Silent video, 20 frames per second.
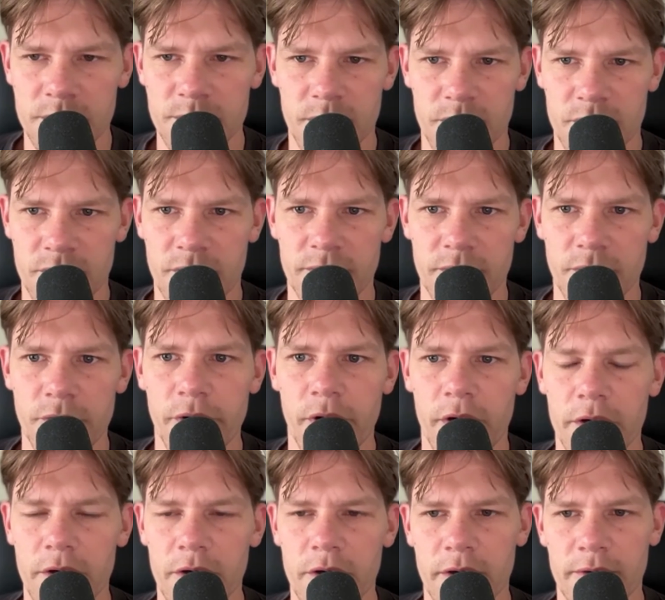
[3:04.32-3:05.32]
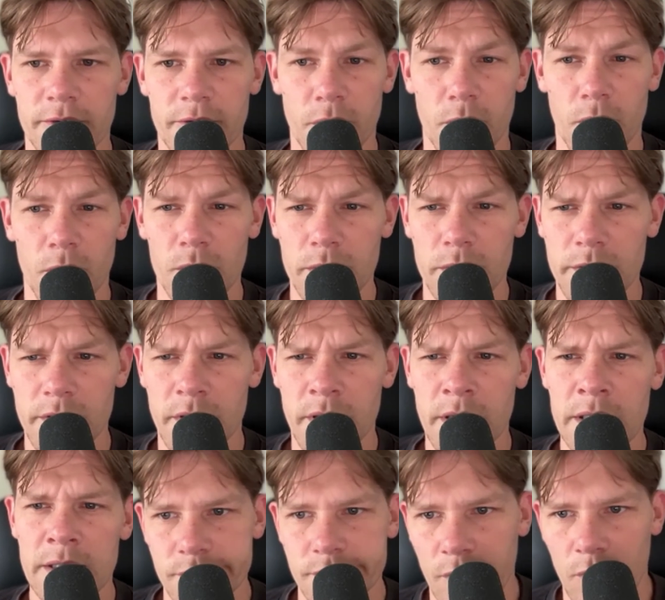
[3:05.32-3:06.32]
especially if you're younger. If you're older,
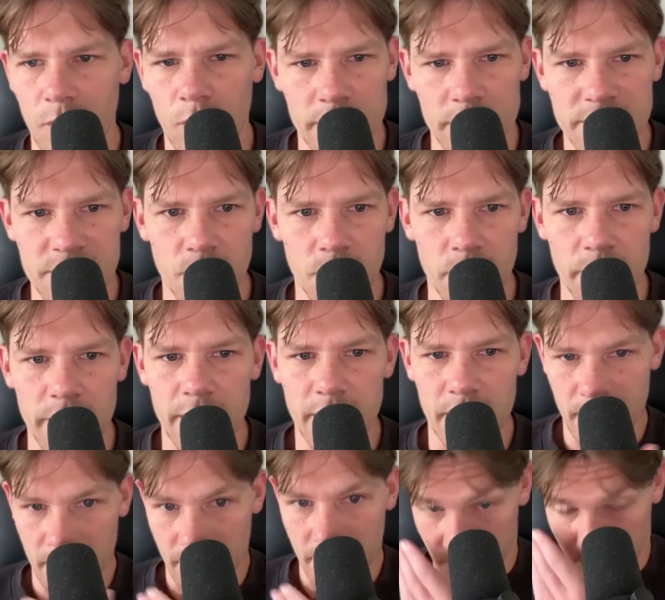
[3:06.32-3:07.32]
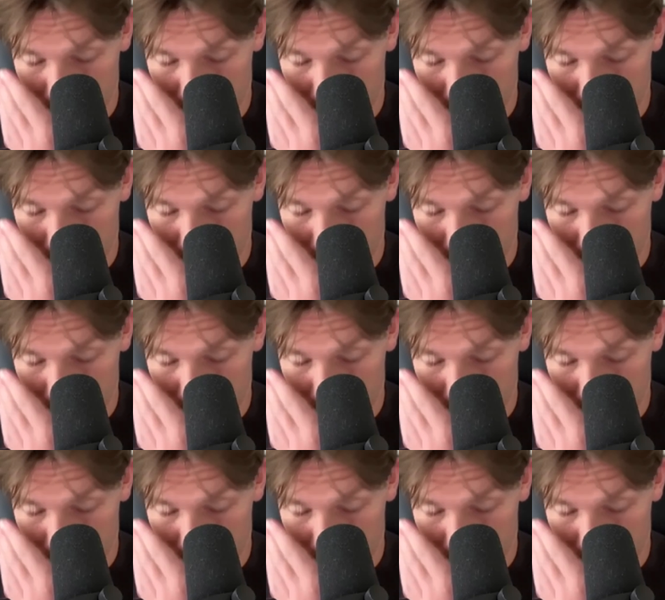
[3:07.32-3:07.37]
once a week, if